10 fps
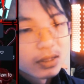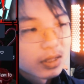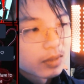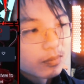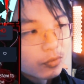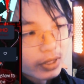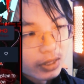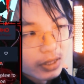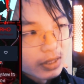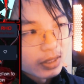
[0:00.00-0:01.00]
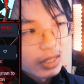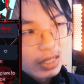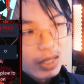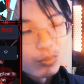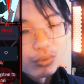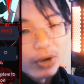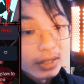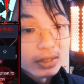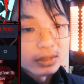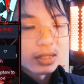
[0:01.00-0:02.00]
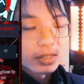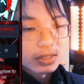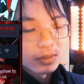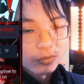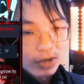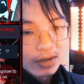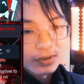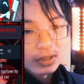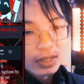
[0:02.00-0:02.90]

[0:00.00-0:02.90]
more like a branded custom graphic that